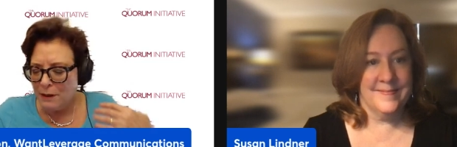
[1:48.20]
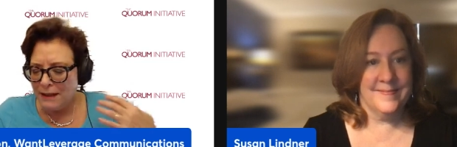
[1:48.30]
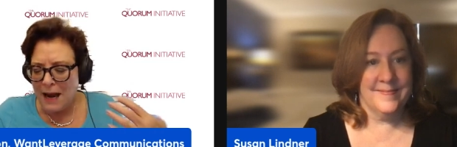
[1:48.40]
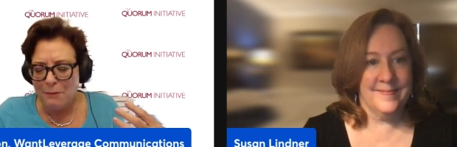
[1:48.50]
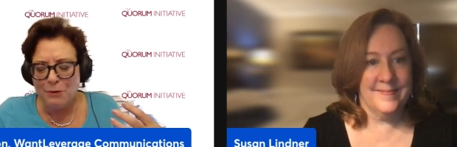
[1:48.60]
Speaker 1: the
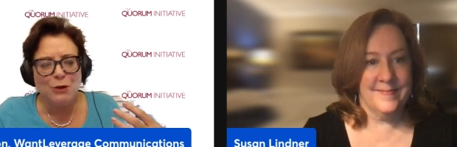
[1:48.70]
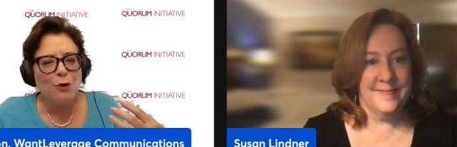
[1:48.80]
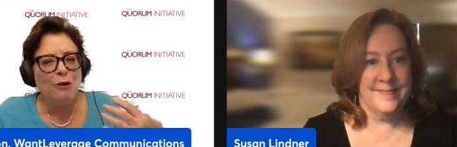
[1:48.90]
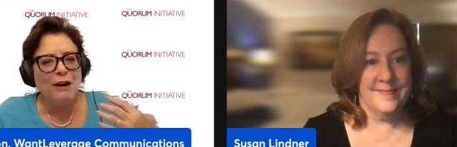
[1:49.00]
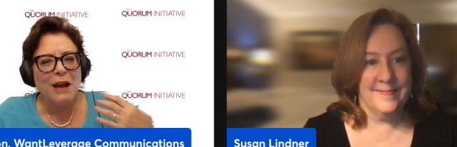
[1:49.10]

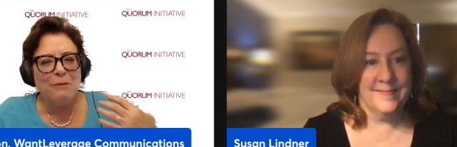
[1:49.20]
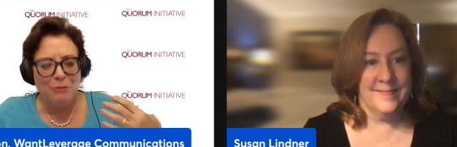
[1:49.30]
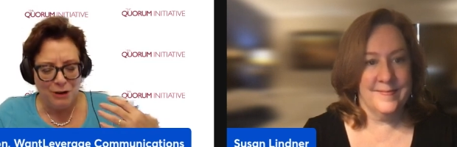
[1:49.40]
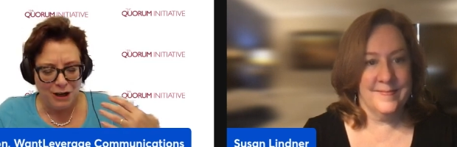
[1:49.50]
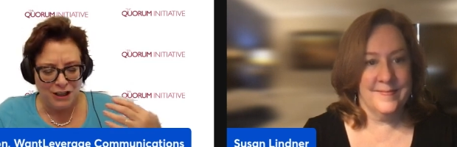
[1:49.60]
laboratory, and
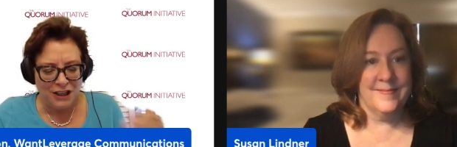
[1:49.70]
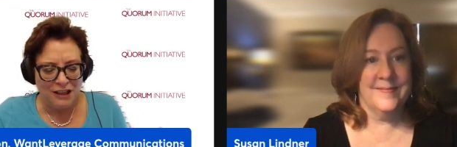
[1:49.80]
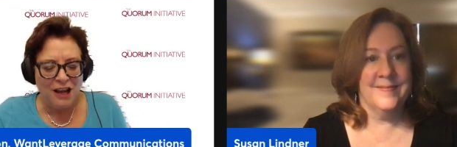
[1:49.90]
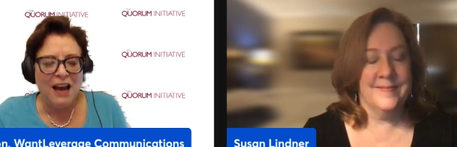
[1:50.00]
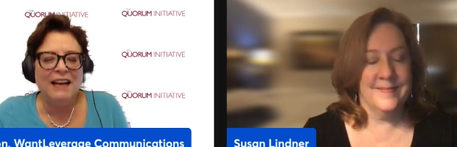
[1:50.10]
production
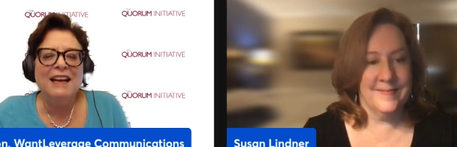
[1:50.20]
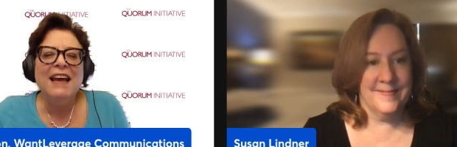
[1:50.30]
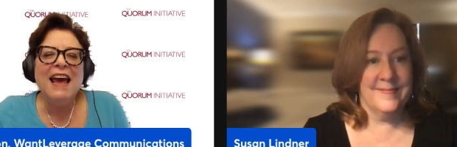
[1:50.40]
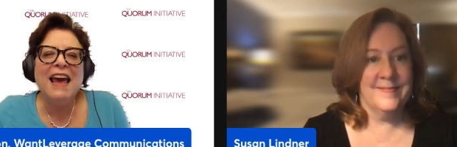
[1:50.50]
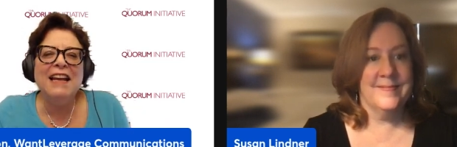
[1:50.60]
line
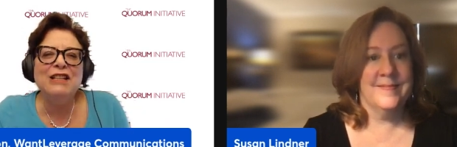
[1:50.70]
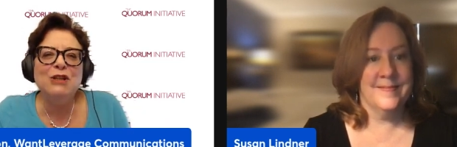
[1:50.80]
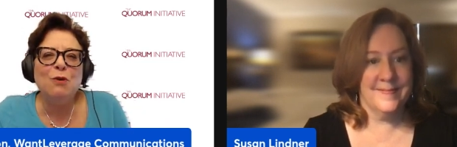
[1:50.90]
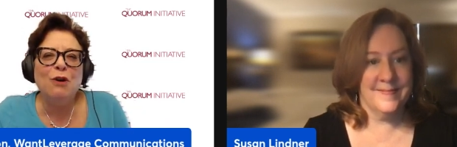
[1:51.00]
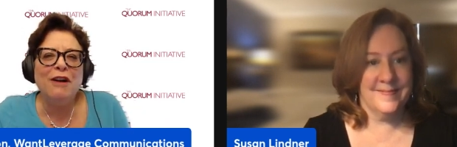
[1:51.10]
and
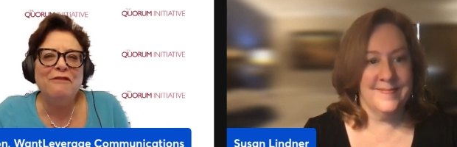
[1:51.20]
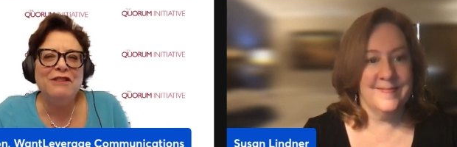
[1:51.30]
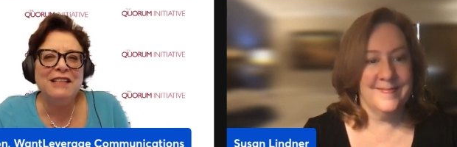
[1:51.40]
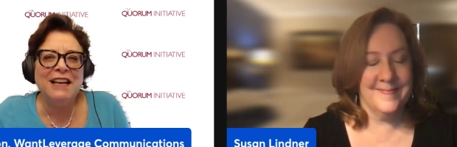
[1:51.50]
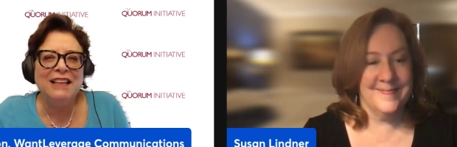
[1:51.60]
into our
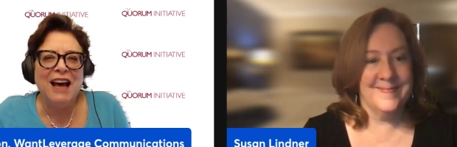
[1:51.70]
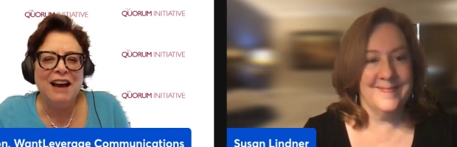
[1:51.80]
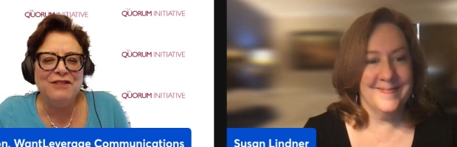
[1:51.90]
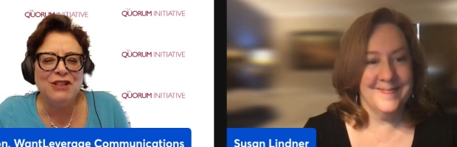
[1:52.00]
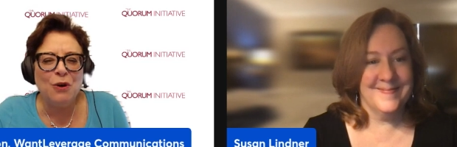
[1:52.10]
everyday
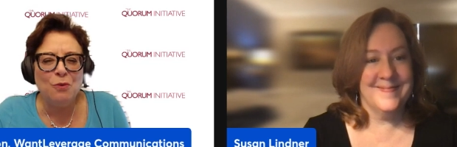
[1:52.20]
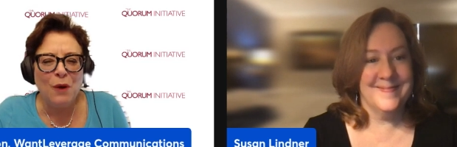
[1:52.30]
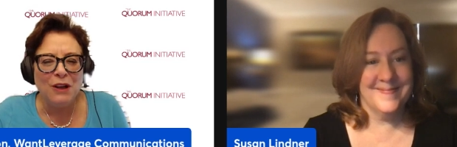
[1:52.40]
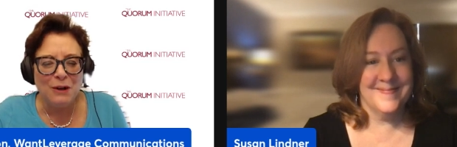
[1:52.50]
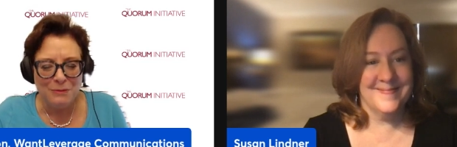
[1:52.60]
lives. So,
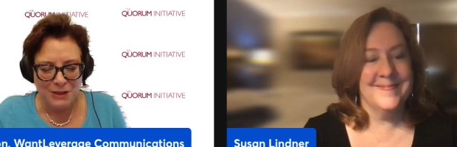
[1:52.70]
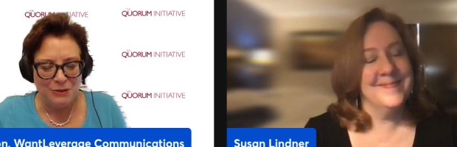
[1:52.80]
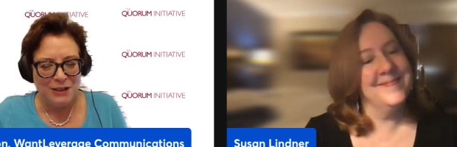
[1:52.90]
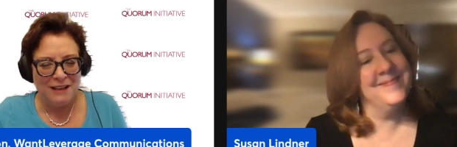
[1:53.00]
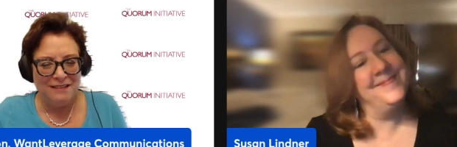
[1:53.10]
welcome,
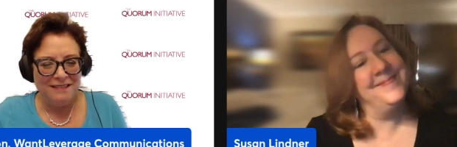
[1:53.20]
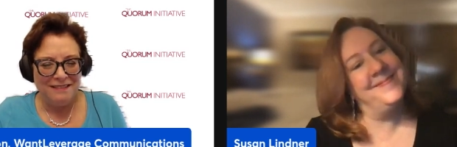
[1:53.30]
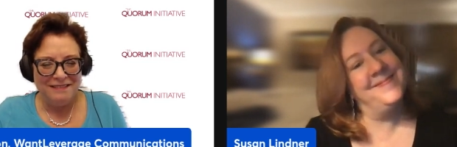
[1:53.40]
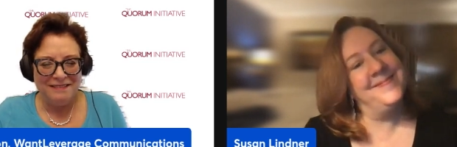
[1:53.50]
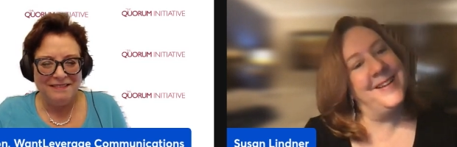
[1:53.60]
Susan.
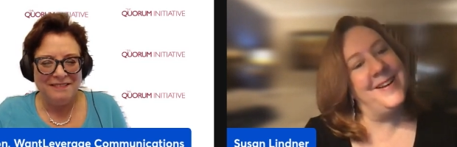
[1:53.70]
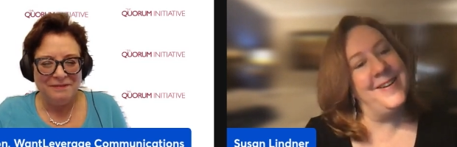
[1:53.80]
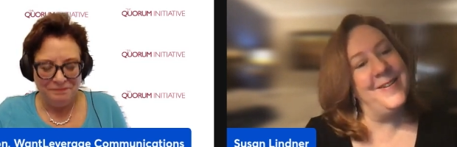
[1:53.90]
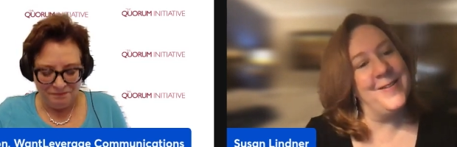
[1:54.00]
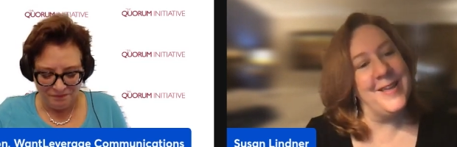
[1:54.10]

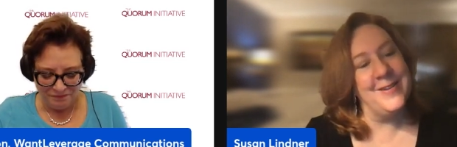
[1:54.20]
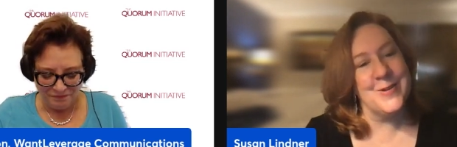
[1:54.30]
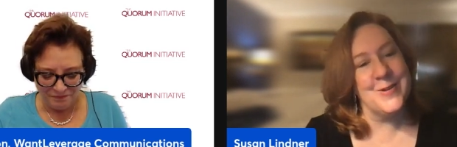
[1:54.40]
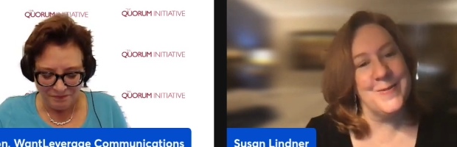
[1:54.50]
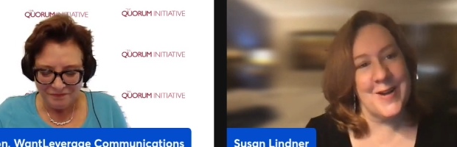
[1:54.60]
Speaker 2: Oh, thank you so
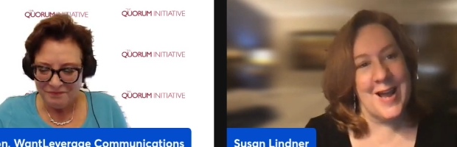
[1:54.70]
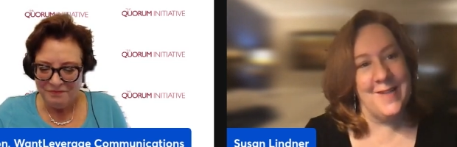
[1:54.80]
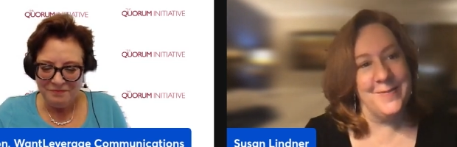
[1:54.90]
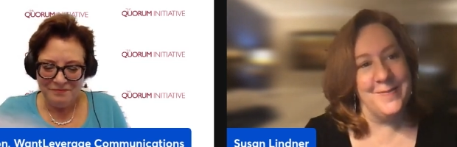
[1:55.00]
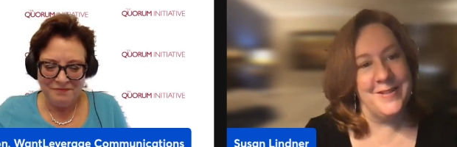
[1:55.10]
much for
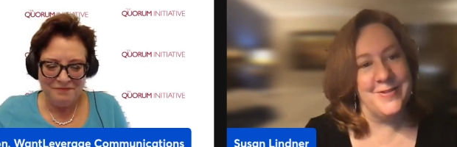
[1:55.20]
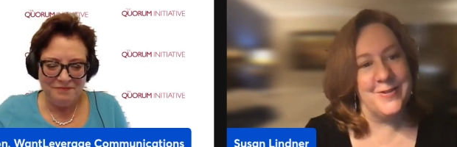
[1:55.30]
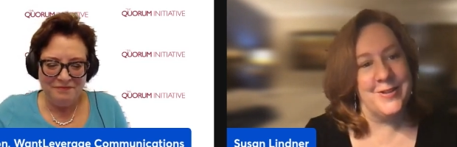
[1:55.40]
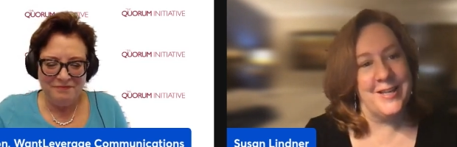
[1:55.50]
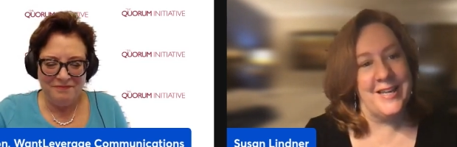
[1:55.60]
having me,
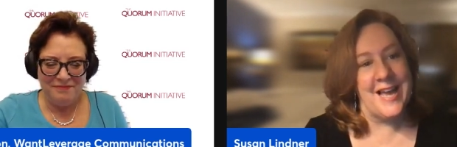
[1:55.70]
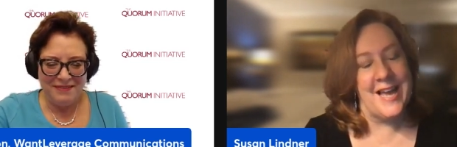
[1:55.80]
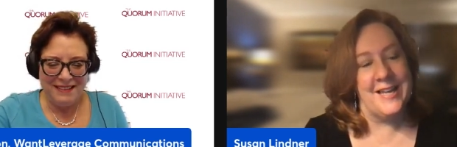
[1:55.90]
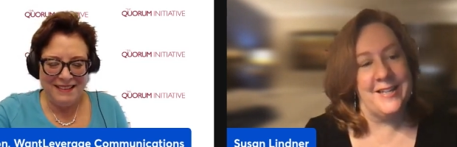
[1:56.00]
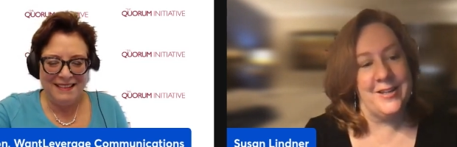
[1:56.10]
Julie.
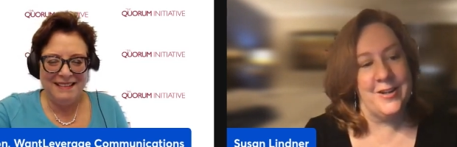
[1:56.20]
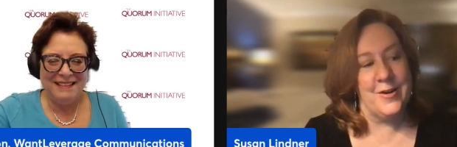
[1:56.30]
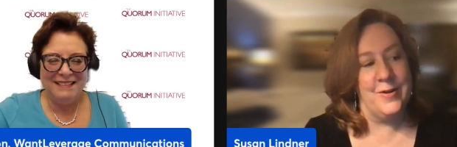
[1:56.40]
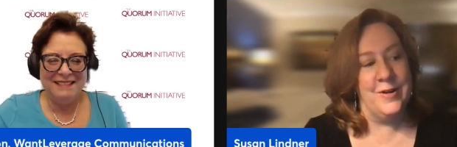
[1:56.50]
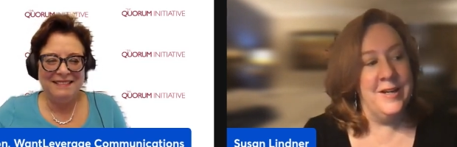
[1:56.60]
And, you
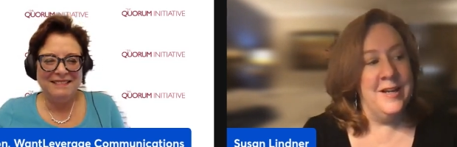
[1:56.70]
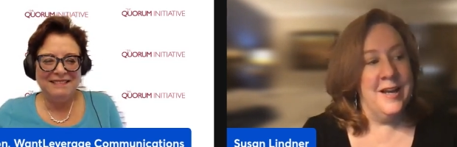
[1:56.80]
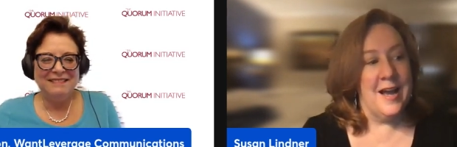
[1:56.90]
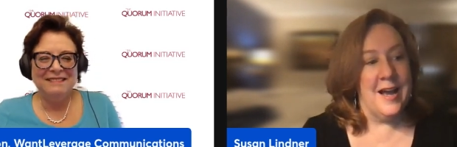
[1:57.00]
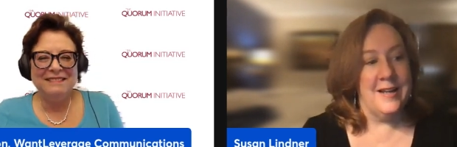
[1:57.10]
know,
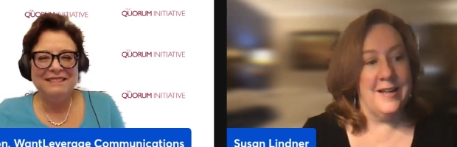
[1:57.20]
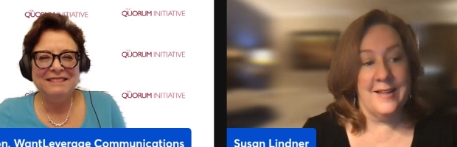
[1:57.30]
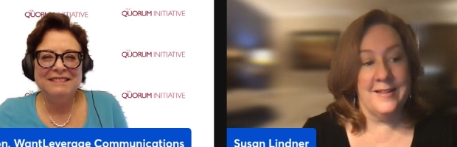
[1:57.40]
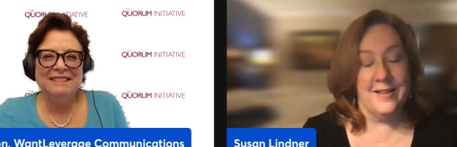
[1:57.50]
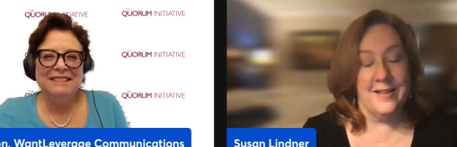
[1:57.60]
I,
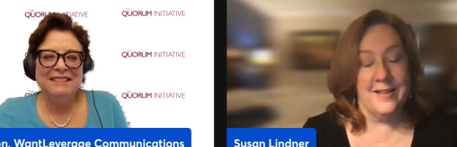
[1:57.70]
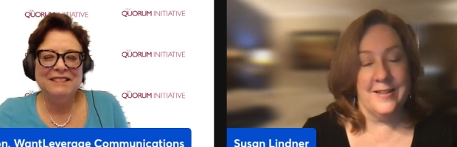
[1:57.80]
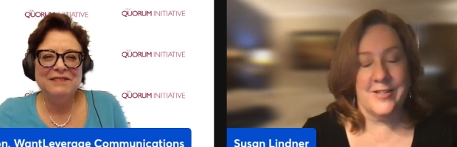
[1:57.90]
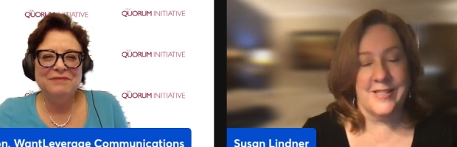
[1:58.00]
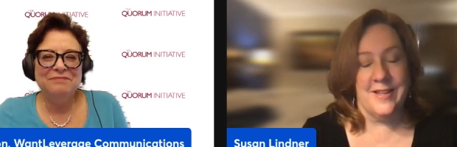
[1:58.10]
would lo-
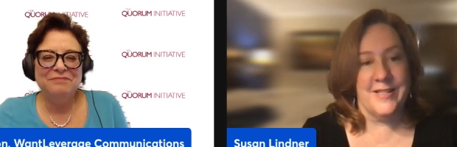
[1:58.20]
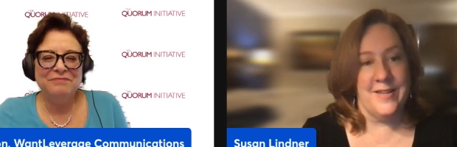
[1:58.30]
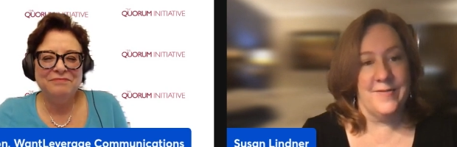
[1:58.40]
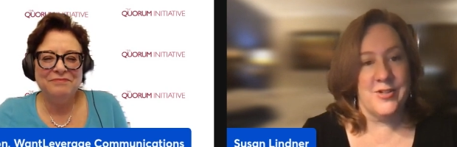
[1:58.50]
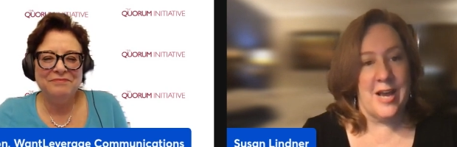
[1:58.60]
just love to give
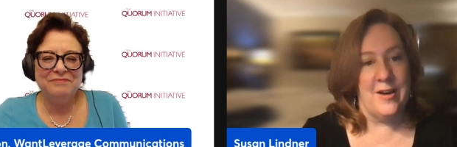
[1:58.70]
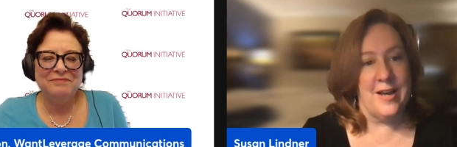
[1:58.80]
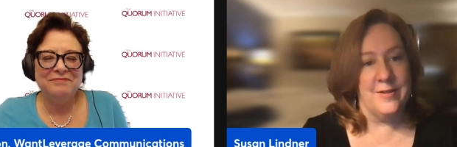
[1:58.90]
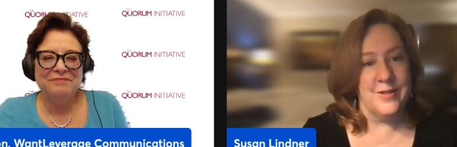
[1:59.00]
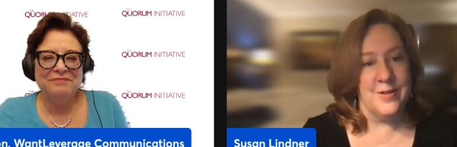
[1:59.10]
a shout
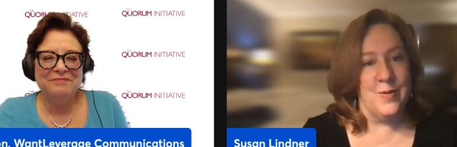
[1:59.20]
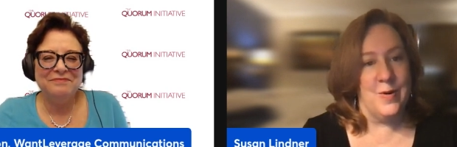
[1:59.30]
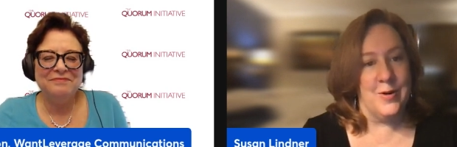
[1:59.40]
out to the Quorum